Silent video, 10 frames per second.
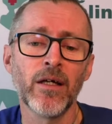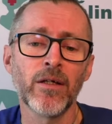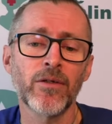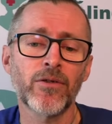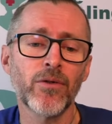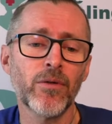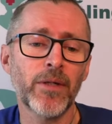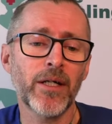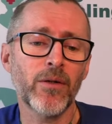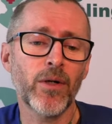Two are
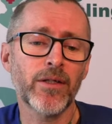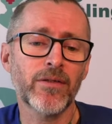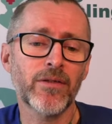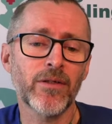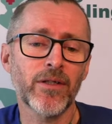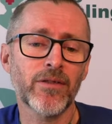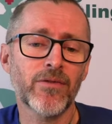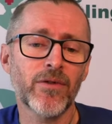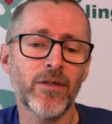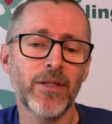better, one is still
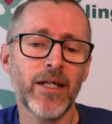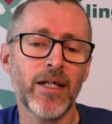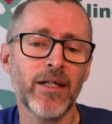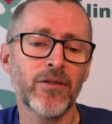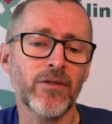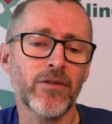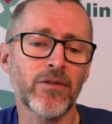extremely anxious.